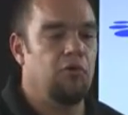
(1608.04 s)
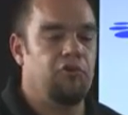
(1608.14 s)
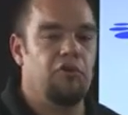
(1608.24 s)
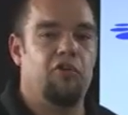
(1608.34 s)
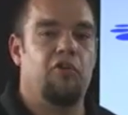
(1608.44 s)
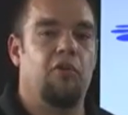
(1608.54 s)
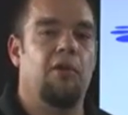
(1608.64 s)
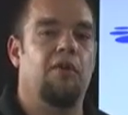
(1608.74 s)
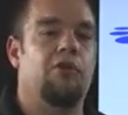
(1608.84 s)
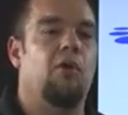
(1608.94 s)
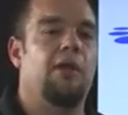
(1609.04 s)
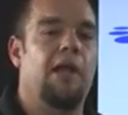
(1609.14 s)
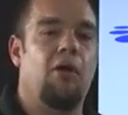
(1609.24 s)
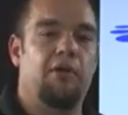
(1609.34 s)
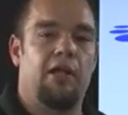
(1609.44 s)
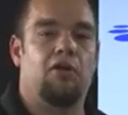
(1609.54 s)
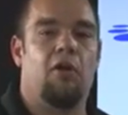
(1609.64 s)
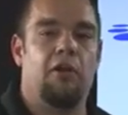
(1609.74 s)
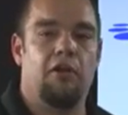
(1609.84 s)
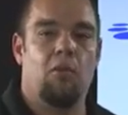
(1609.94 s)
system of going out and
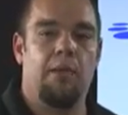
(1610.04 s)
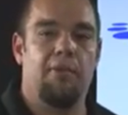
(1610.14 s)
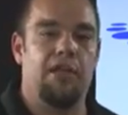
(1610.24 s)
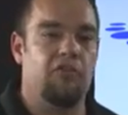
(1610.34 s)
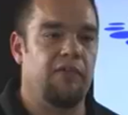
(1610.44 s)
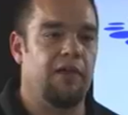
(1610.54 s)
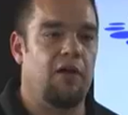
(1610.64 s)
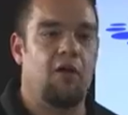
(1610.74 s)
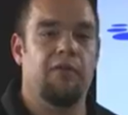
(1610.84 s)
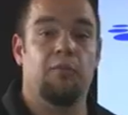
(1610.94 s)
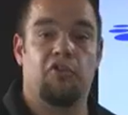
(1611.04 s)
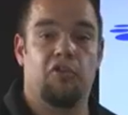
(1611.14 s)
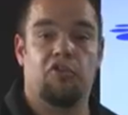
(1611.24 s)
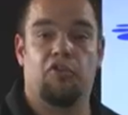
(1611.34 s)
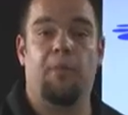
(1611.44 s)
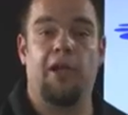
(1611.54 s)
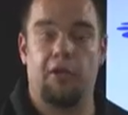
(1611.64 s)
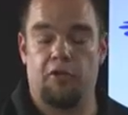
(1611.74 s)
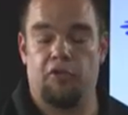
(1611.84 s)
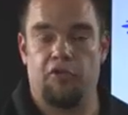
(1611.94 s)
crawling a web page, they call them search
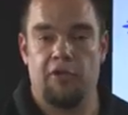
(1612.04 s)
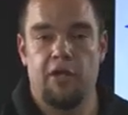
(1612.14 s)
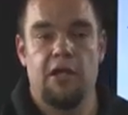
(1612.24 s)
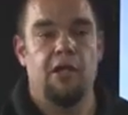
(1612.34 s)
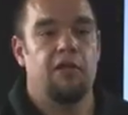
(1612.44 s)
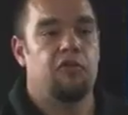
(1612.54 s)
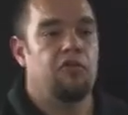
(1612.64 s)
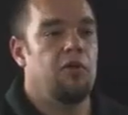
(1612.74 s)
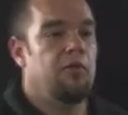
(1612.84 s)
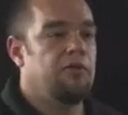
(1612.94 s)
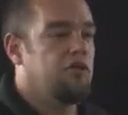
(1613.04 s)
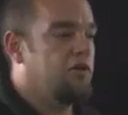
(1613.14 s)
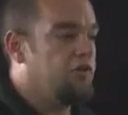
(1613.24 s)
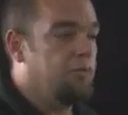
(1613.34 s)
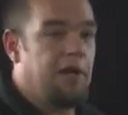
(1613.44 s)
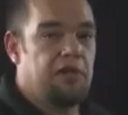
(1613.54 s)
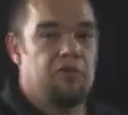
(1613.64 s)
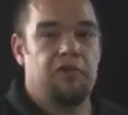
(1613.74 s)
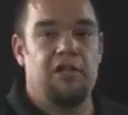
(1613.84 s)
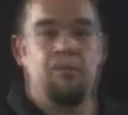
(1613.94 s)
spiders. So the search
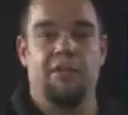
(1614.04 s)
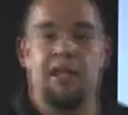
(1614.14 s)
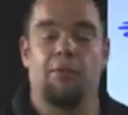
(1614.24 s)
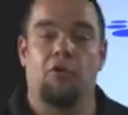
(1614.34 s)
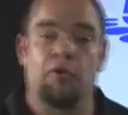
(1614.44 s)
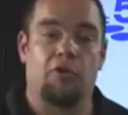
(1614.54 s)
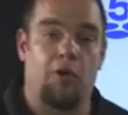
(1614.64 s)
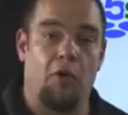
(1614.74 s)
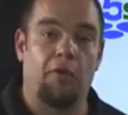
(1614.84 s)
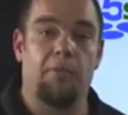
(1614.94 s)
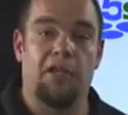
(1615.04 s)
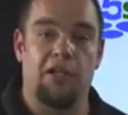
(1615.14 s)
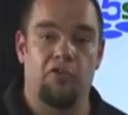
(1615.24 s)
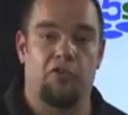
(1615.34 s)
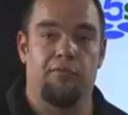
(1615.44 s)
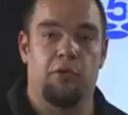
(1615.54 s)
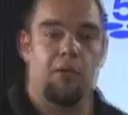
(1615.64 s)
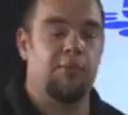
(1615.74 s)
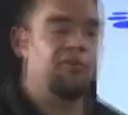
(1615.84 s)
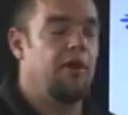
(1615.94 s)
spiders need to be able to crawl the pages of your
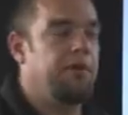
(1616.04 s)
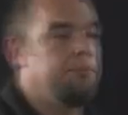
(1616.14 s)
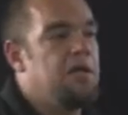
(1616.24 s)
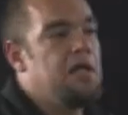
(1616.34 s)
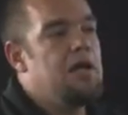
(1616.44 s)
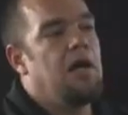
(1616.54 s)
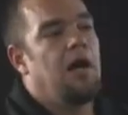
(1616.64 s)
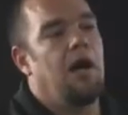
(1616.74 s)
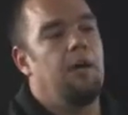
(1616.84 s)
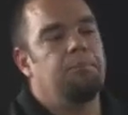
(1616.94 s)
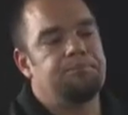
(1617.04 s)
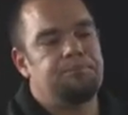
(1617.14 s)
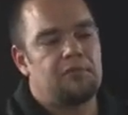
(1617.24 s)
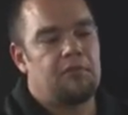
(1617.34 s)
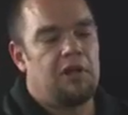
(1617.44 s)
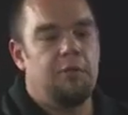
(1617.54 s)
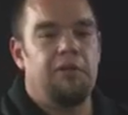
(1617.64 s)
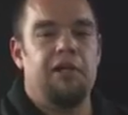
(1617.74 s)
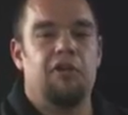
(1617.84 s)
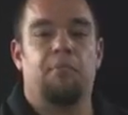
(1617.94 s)
website. A
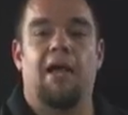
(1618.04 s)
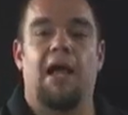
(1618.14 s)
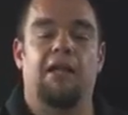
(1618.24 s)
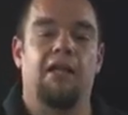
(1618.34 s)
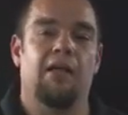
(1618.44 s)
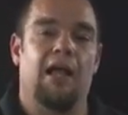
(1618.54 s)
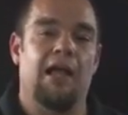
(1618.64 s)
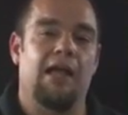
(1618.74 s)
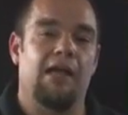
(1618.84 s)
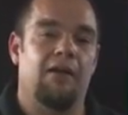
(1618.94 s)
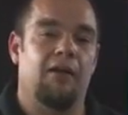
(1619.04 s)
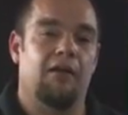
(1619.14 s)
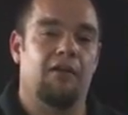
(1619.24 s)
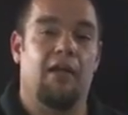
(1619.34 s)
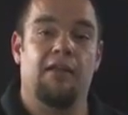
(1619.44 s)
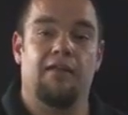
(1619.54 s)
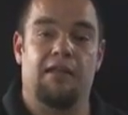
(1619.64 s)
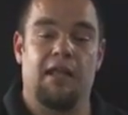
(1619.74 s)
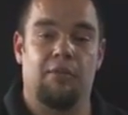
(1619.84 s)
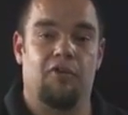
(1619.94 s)
couple of years back, I had a client
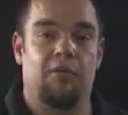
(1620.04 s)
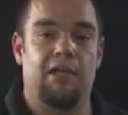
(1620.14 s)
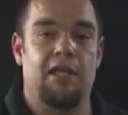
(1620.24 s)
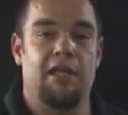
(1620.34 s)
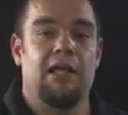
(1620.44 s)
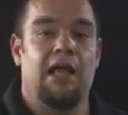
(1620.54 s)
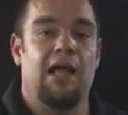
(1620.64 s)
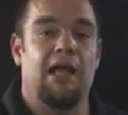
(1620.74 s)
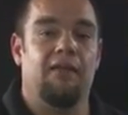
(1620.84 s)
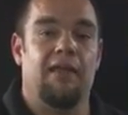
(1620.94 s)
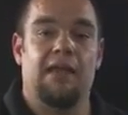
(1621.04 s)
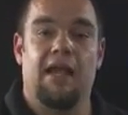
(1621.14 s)
that came to me, and they